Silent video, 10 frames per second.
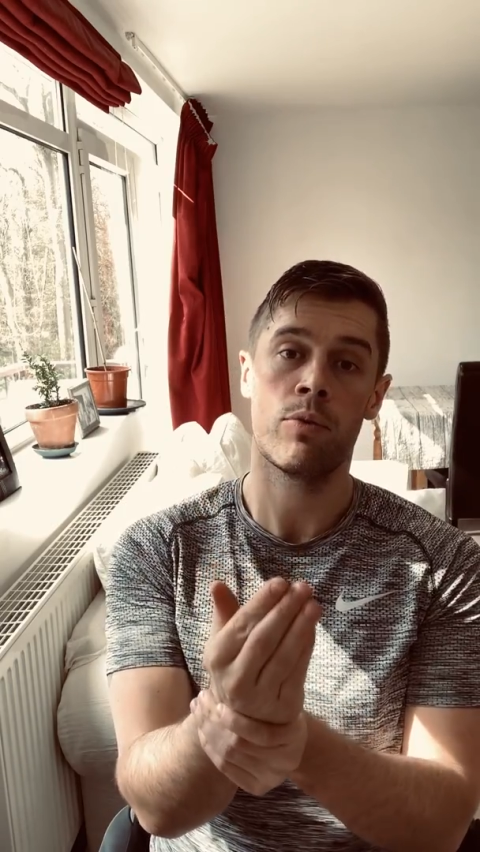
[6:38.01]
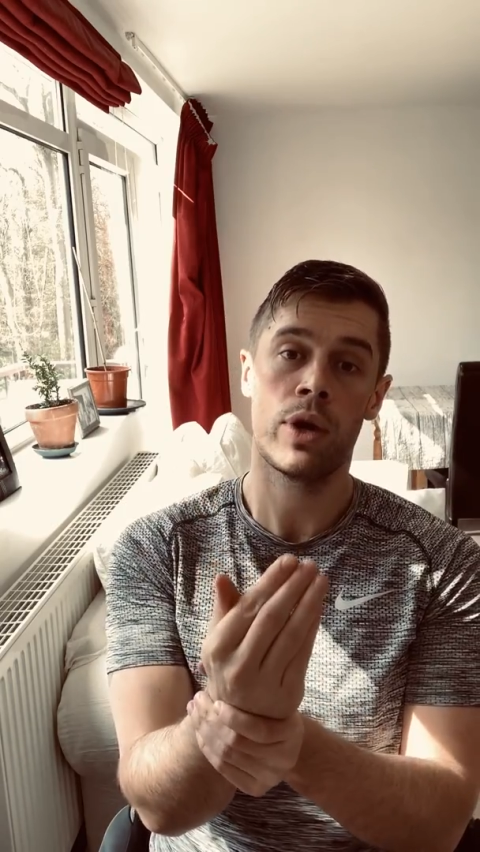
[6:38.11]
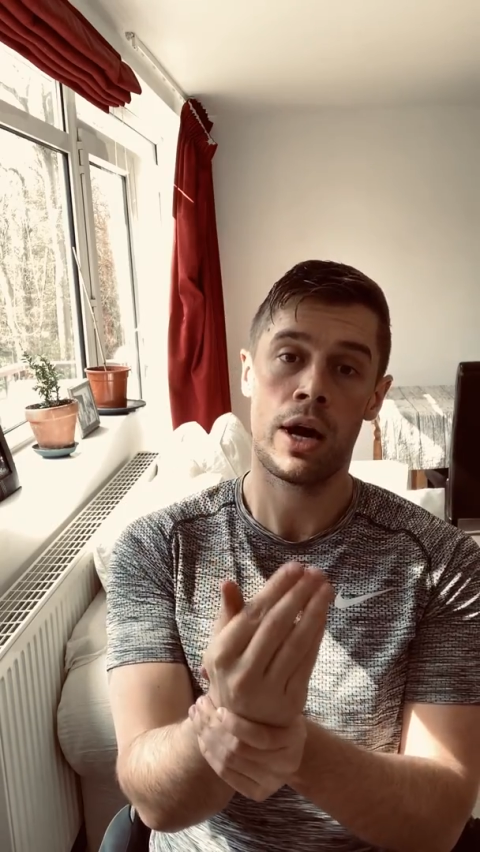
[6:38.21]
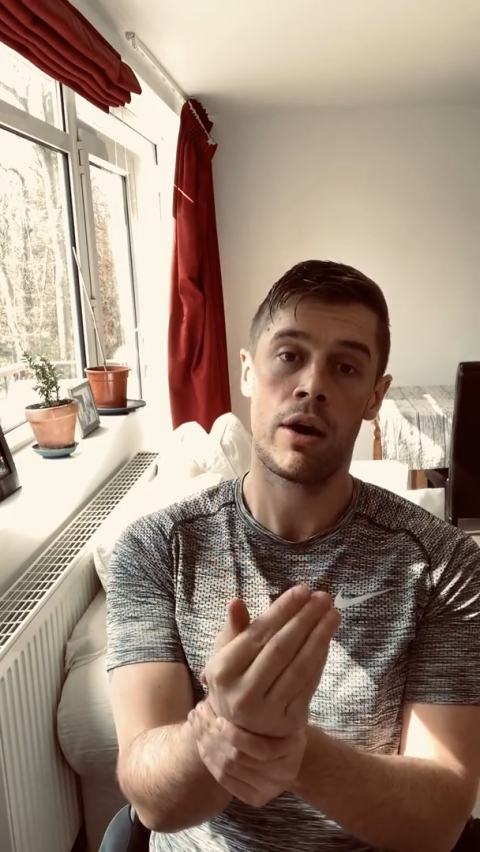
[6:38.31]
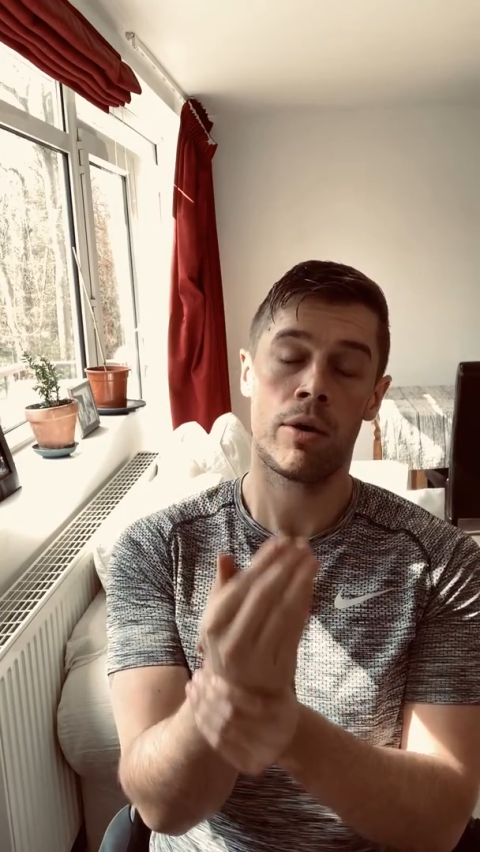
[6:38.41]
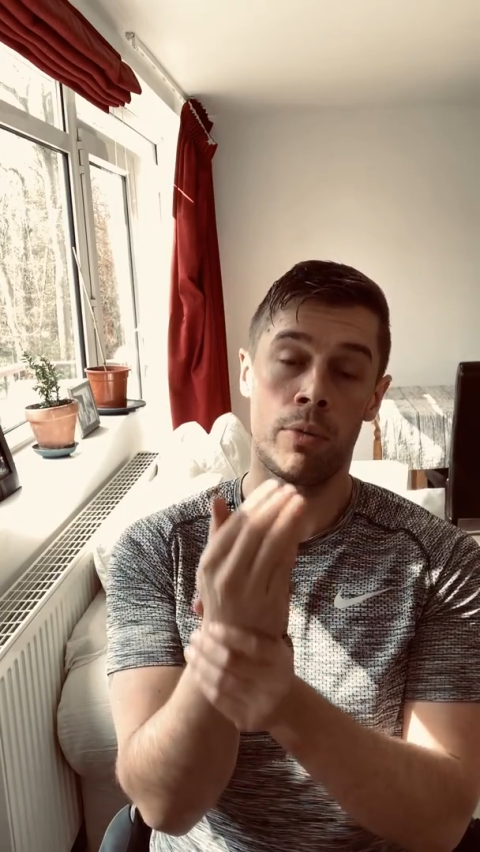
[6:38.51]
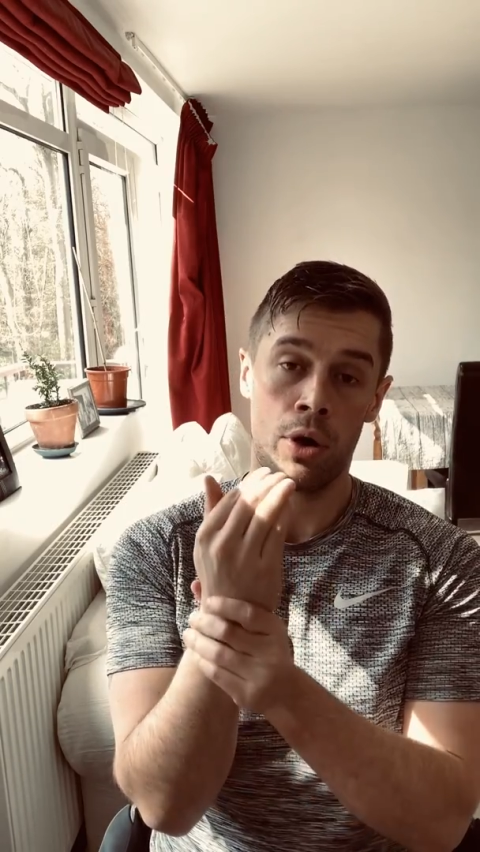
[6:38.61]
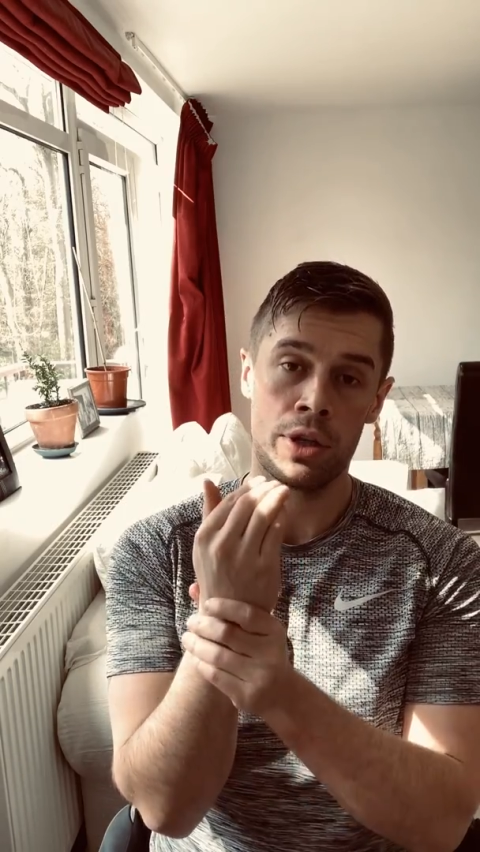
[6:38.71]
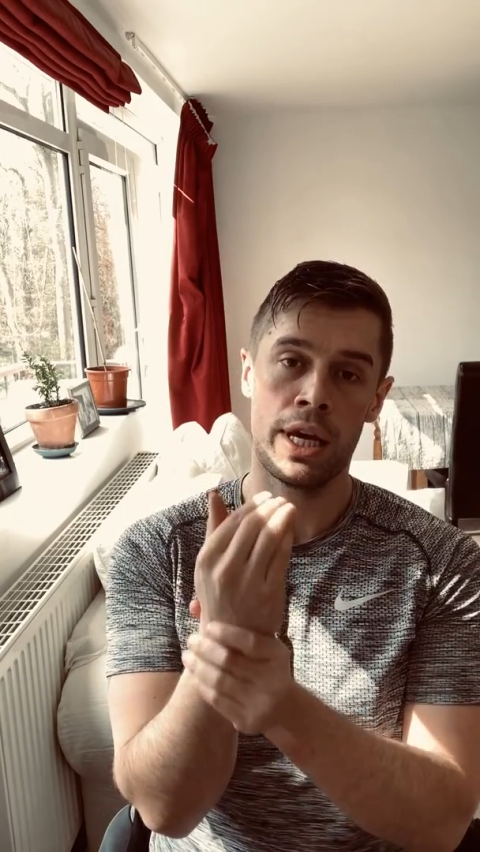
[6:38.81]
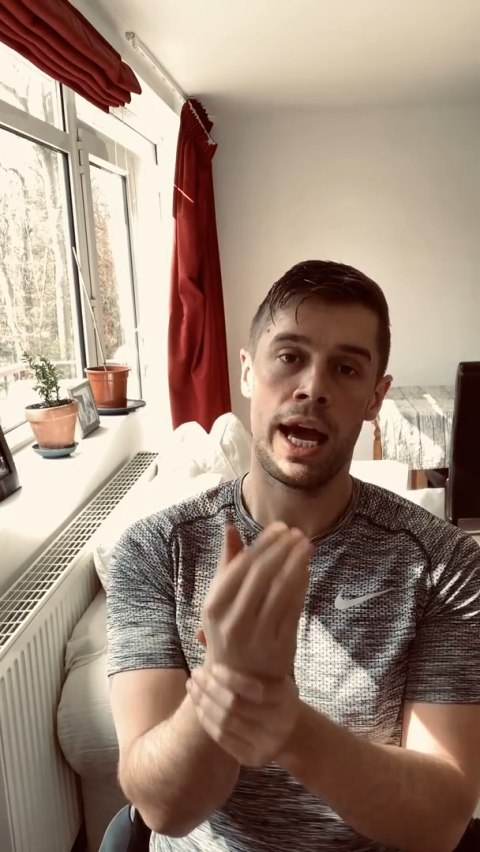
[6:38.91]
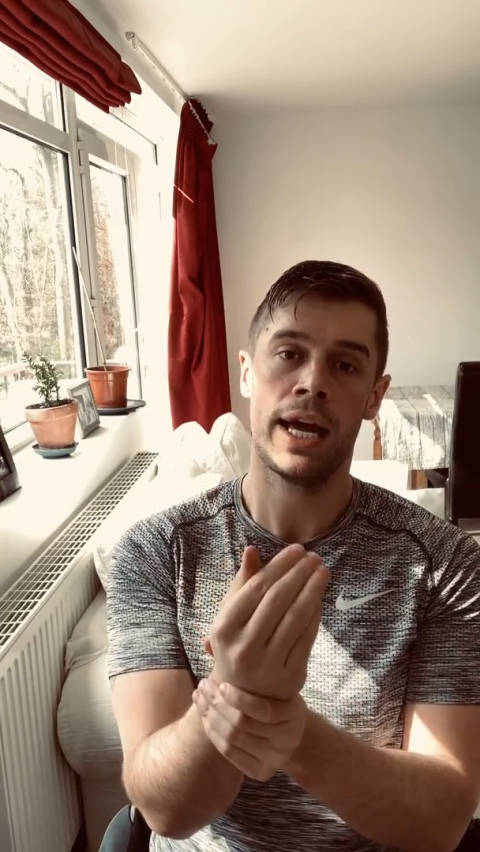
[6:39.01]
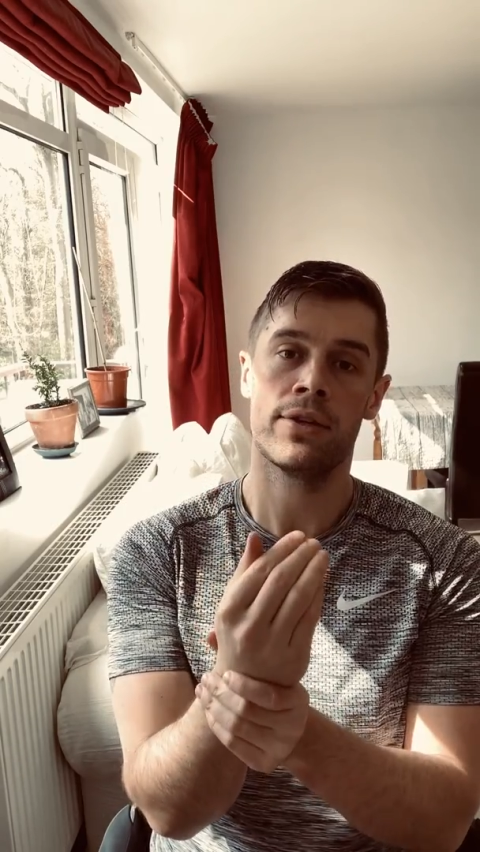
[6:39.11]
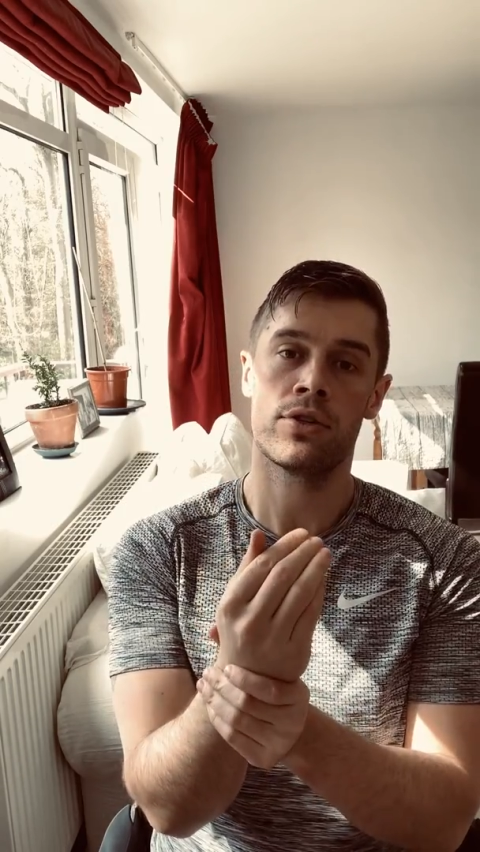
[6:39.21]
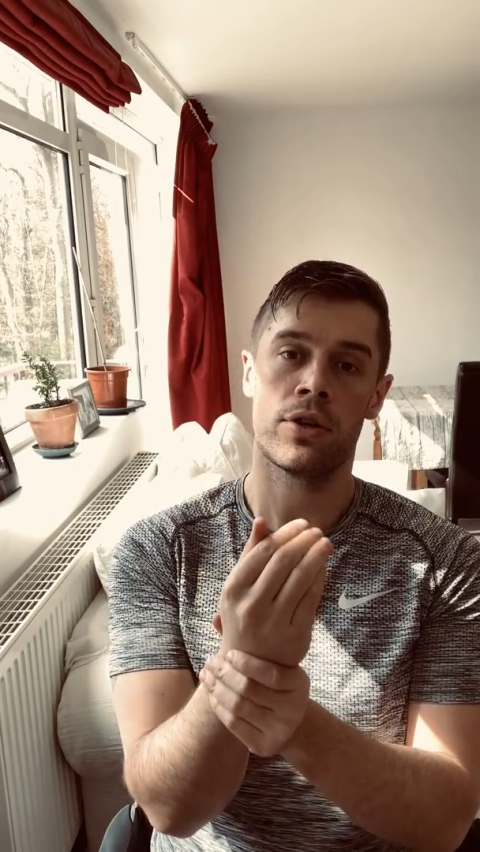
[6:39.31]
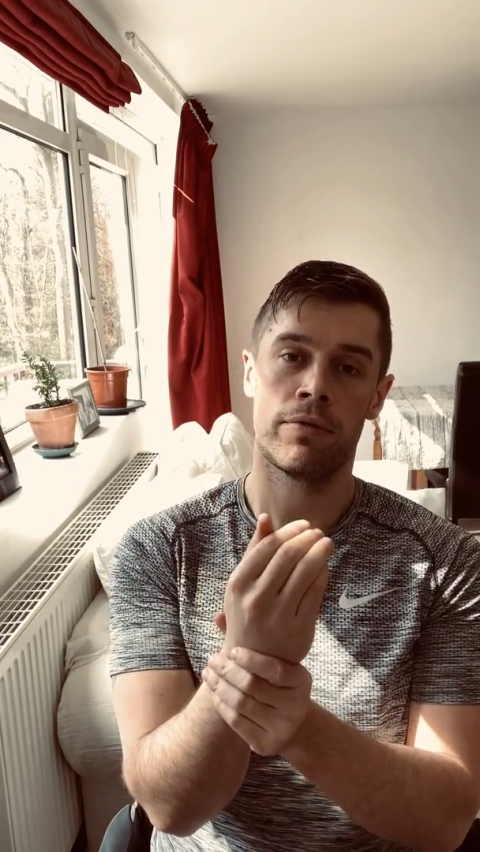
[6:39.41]
we are on the
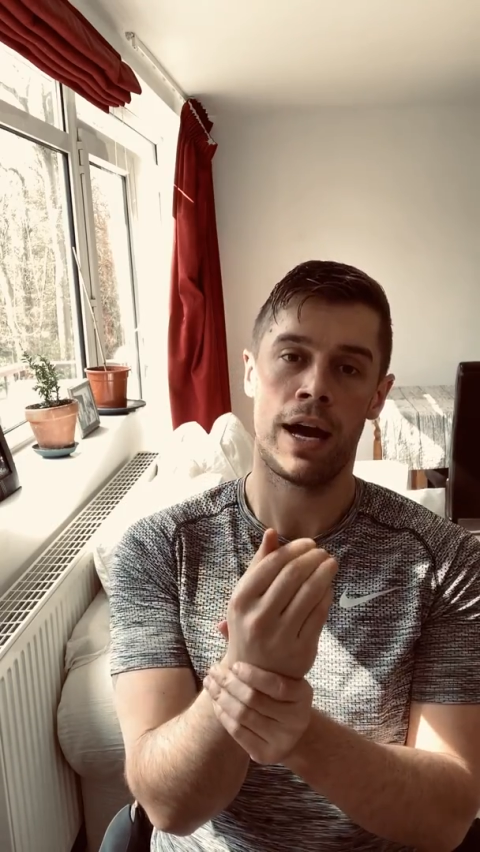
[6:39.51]
edge of